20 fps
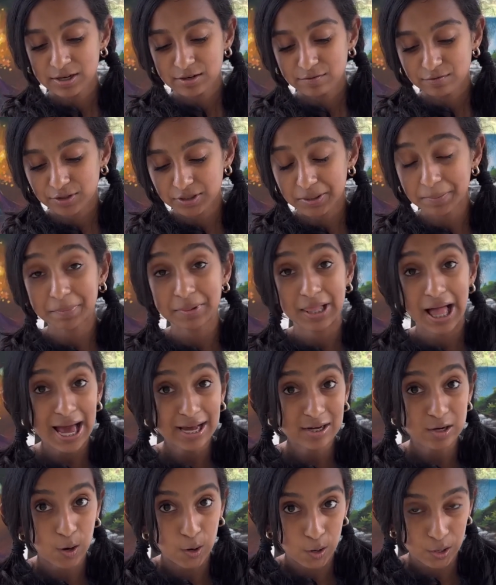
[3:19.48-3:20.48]
For the
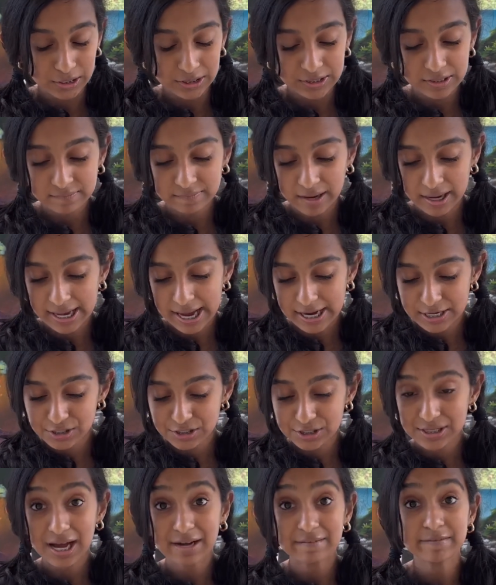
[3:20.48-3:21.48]
black olive, I
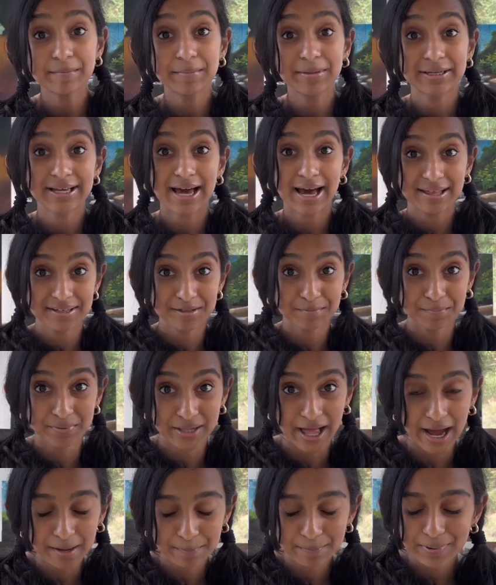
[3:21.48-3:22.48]
actually have a metallic
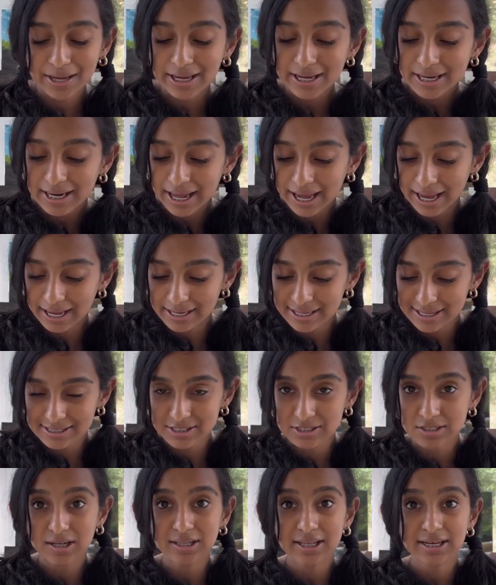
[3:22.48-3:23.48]
black paint and it's
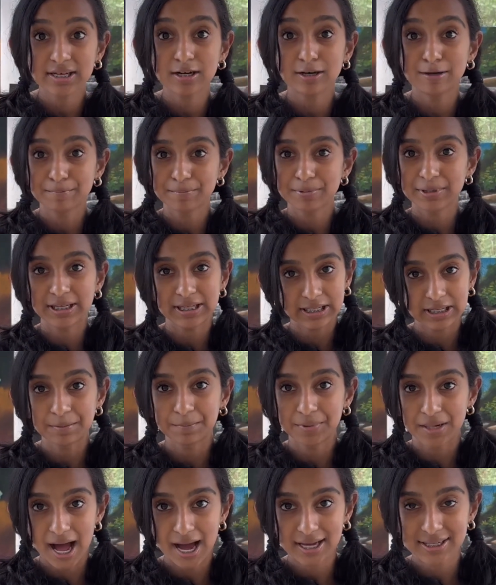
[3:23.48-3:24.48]
not like completely
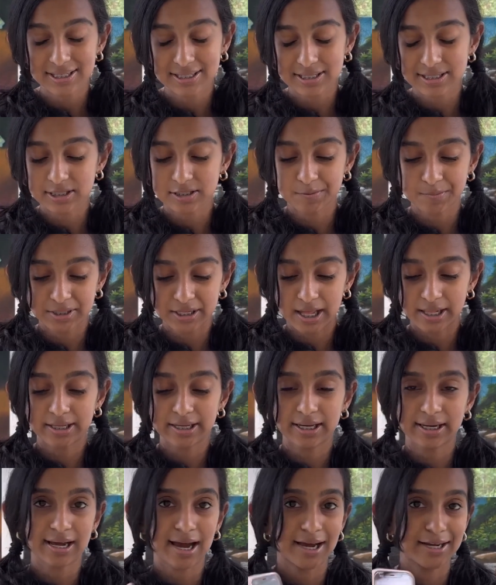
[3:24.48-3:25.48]
black since it's metallic,
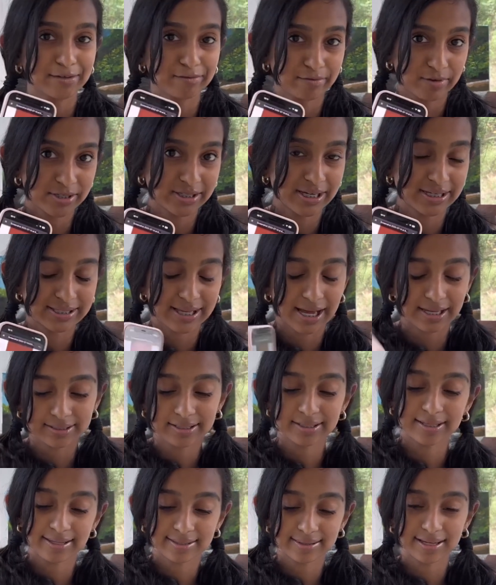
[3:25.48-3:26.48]
it kind of looks exactly
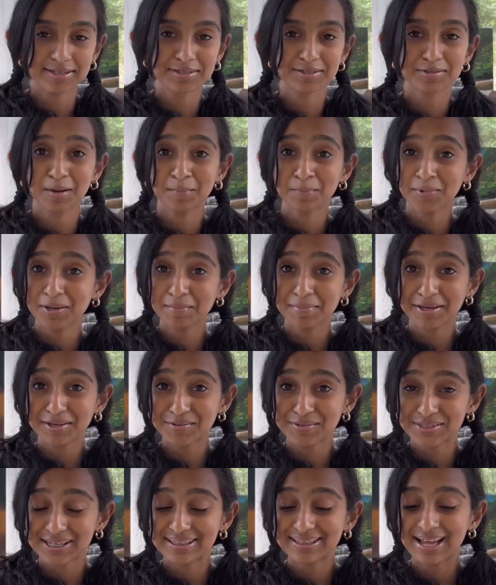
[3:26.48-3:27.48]
like that. So I'm going to be
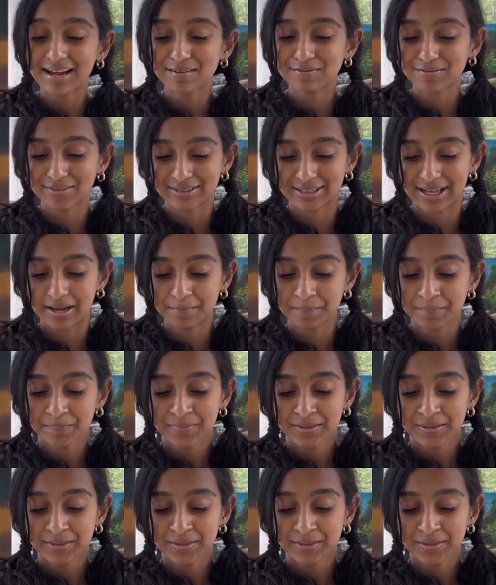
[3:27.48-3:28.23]
using that for that.